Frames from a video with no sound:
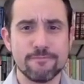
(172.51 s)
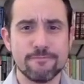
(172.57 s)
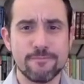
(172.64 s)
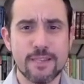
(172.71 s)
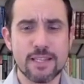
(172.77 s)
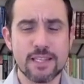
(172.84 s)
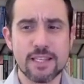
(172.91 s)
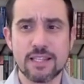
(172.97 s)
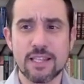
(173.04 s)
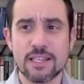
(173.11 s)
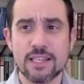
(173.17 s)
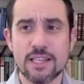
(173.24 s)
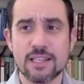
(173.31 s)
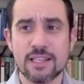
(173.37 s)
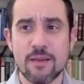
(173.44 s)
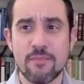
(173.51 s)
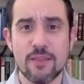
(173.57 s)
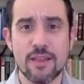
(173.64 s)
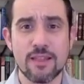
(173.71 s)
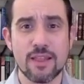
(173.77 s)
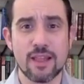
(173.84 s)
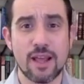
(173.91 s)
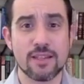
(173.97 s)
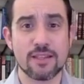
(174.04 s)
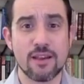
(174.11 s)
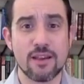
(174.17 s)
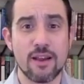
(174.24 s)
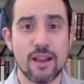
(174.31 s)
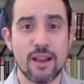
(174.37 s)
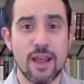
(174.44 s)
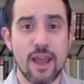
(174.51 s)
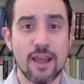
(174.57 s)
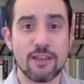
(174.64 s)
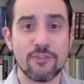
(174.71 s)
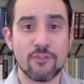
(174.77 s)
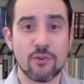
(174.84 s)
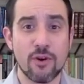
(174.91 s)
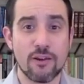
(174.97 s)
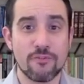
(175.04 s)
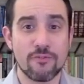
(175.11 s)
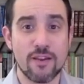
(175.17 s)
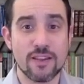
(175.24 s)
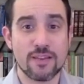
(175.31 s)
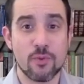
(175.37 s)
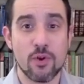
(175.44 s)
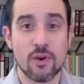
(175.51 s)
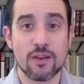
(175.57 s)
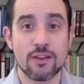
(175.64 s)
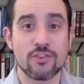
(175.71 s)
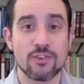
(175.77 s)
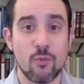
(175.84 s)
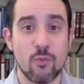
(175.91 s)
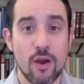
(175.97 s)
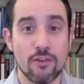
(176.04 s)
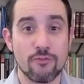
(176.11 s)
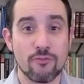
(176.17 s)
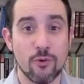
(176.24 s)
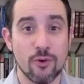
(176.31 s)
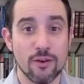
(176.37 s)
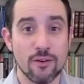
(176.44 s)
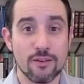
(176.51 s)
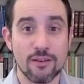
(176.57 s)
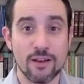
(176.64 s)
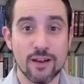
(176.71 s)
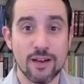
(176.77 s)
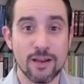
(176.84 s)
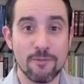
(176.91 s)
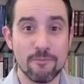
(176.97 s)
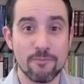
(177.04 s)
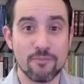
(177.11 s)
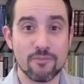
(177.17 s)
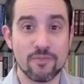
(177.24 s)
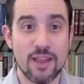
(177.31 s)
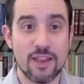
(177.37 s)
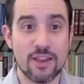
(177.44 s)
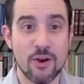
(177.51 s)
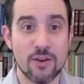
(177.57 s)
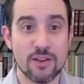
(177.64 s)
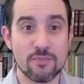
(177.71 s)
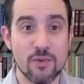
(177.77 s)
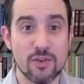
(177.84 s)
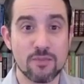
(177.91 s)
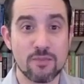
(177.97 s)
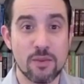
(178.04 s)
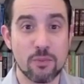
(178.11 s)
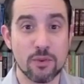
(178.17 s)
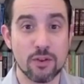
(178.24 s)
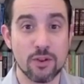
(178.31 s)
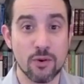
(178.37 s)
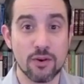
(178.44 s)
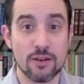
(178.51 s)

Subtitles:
This is something that I saw an ad for on Facebook and just went for. As most people do.